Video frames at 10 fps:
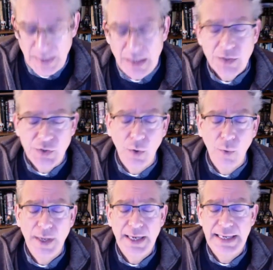
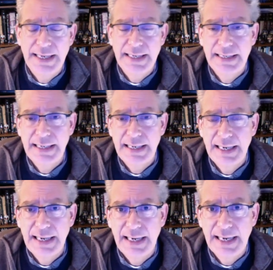So in
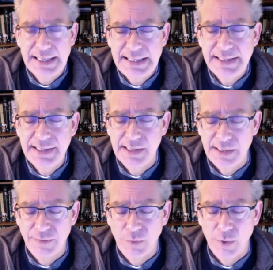
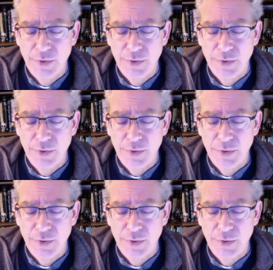1964,